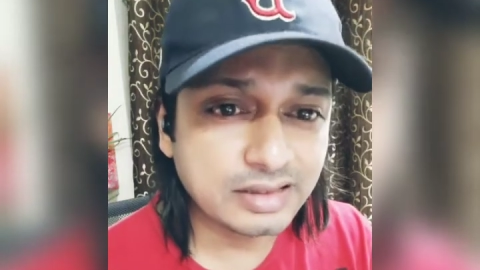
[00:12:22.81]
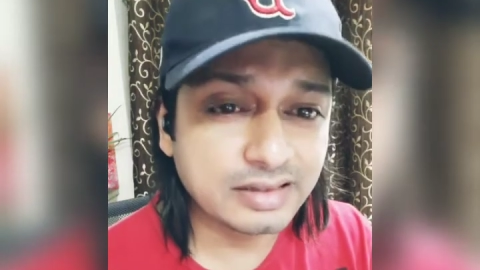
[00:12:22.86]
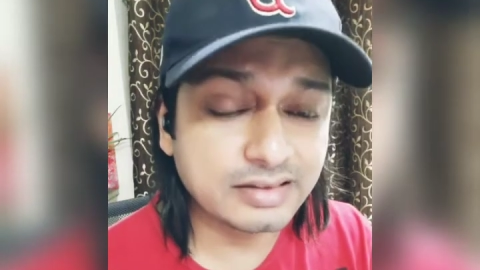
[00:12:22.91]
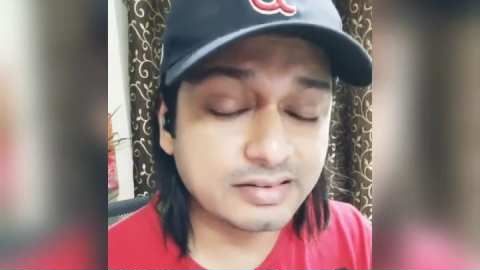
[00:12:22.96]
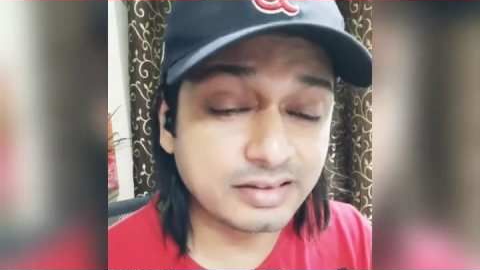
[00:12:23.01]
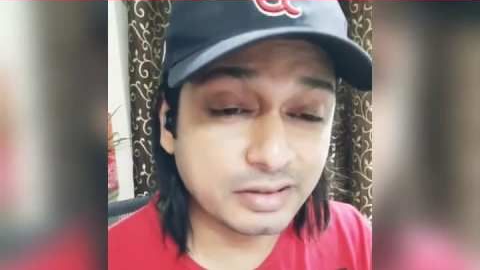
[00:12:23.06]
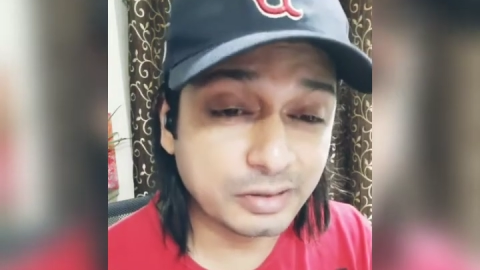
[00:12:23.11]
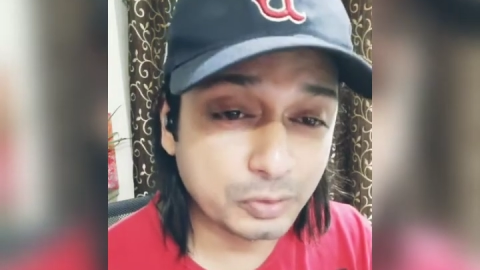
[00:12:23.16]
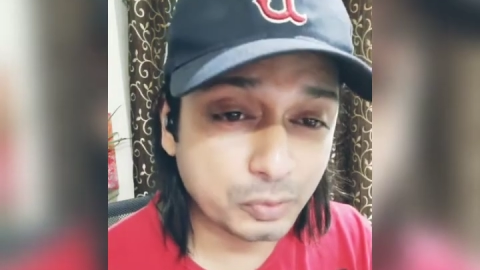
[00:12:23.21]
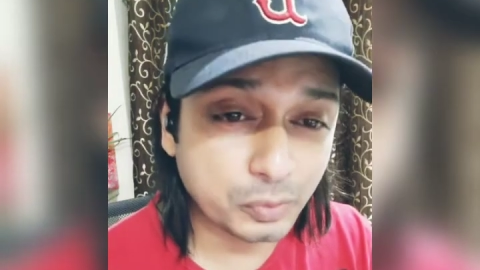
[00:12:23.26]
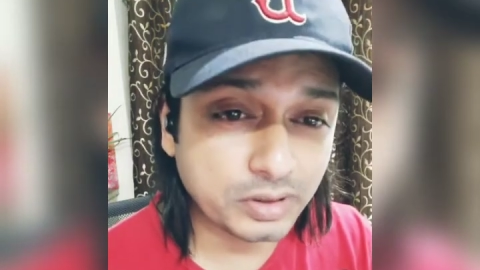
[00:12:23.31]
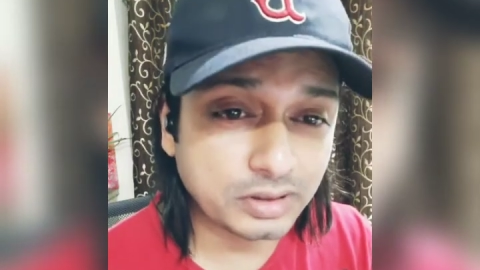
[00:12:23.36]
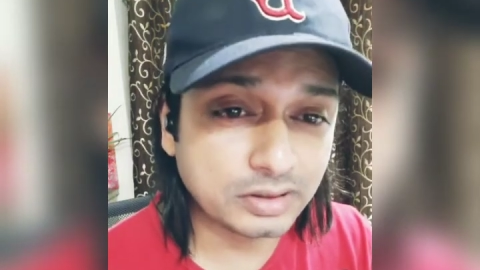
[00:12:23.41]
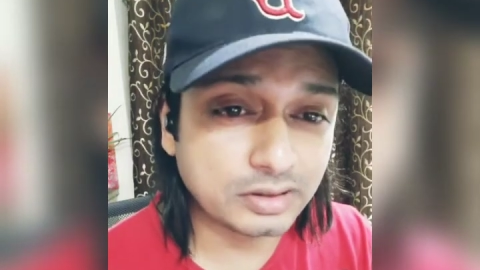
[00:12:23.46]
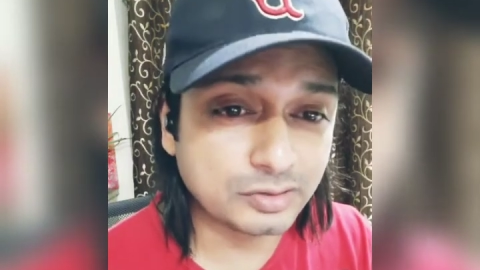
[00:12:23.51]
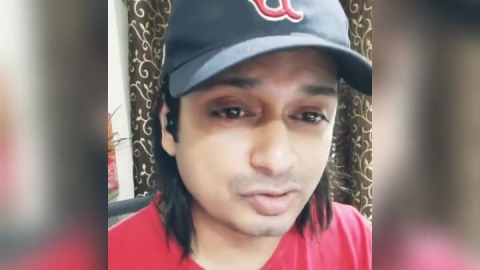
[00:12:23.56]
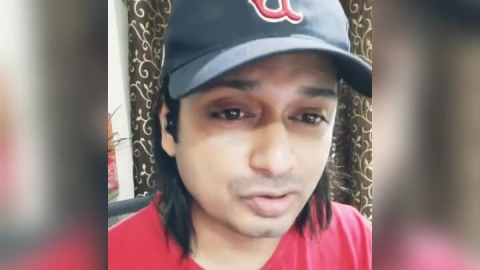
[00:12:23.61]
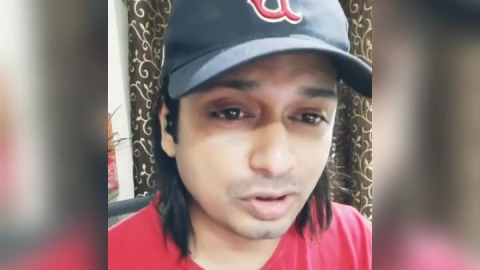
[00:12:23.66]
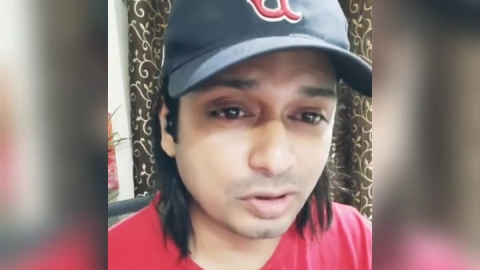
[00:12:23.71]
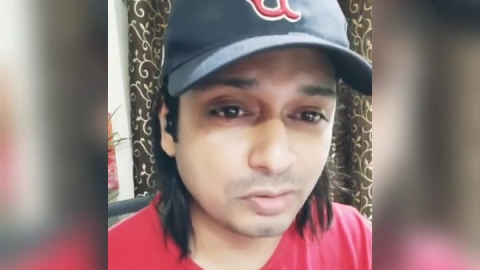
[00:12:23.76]
isn't
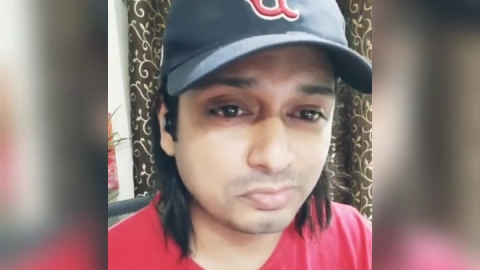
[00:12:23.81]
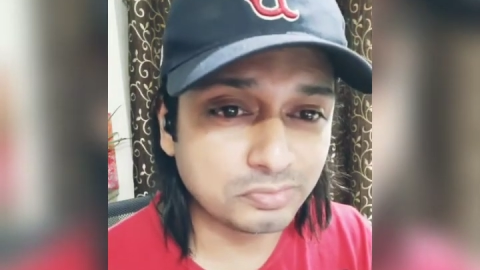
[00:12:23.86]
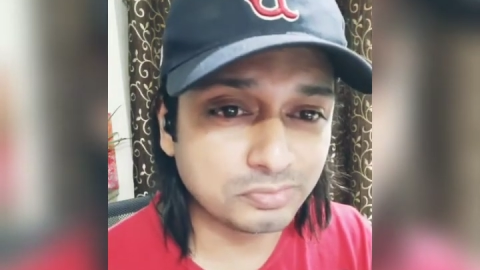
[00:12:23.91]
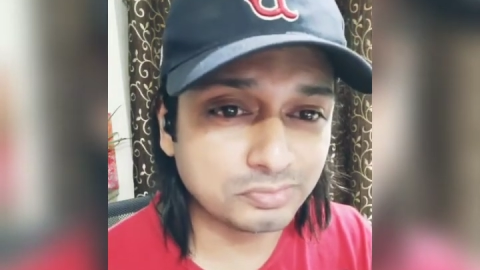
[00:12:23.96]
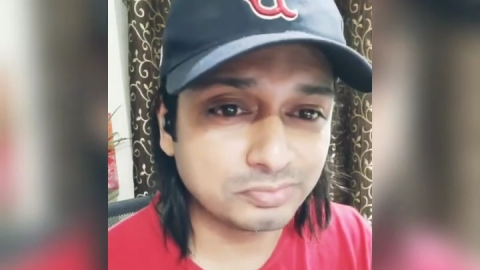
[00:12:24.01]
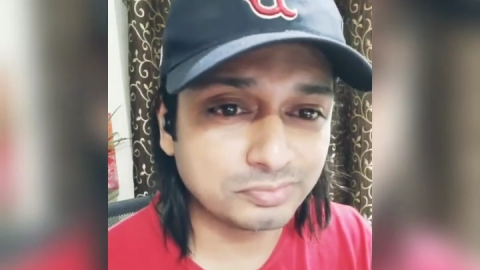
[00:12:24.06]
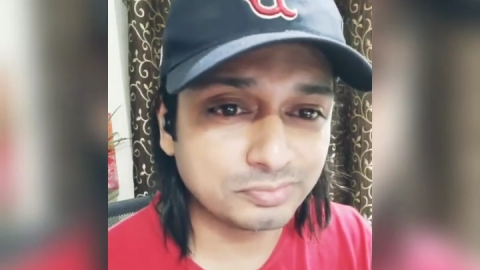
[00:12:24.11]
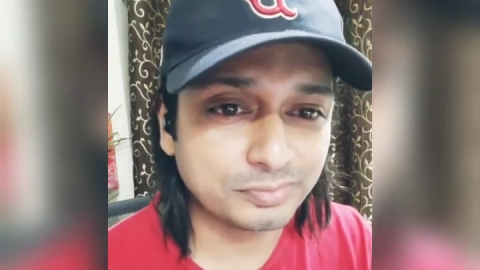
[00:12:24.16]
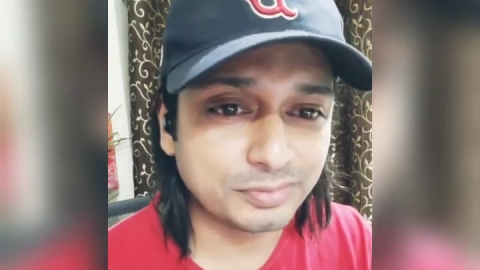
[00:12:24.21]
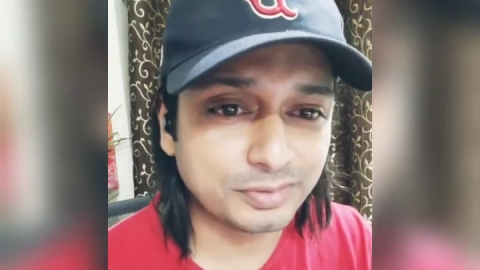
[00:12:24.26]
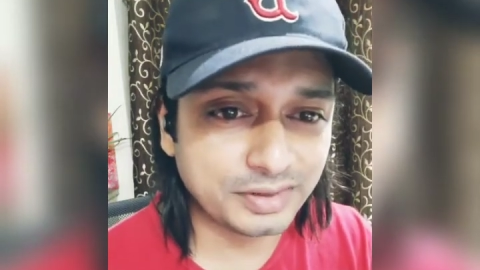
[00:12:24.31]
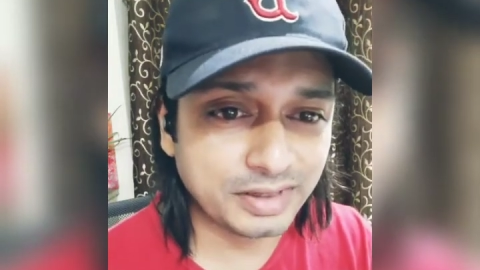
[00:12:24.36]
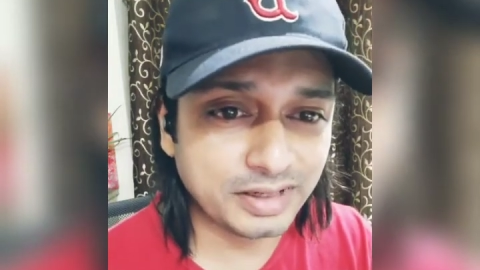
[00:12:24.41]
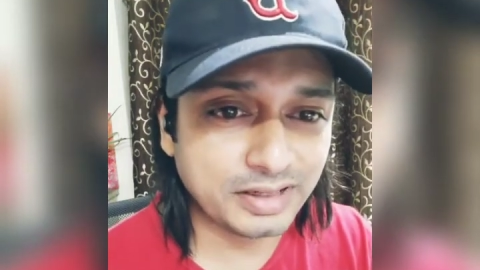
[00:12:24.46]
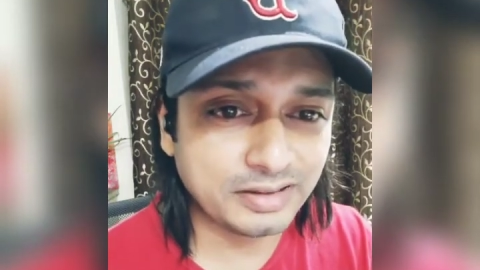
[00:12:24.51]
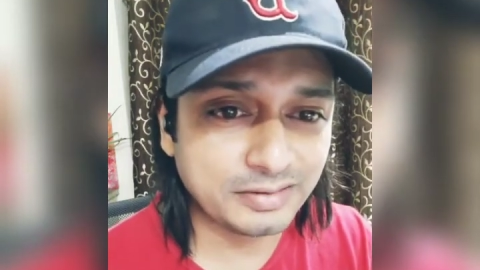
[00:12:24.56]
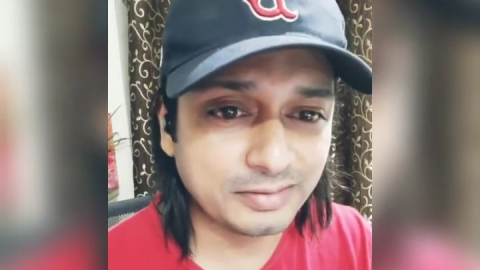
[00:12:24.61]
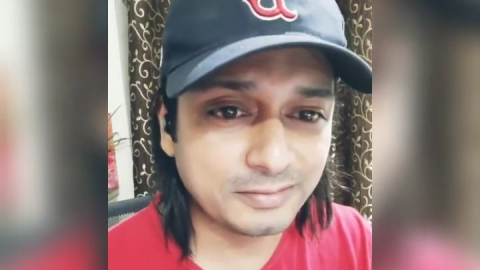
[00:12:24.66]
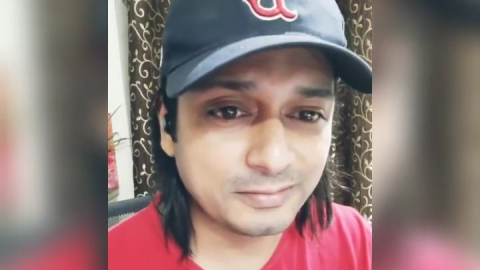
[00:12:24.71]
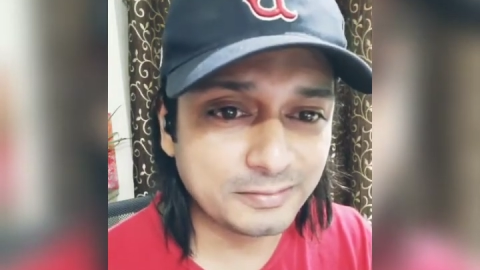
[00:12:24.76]
doing the job,
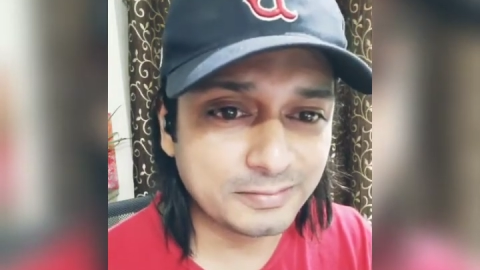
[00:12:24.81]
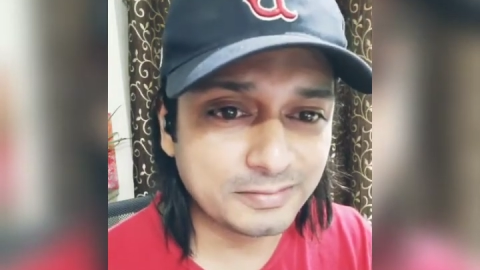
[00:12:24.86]
right?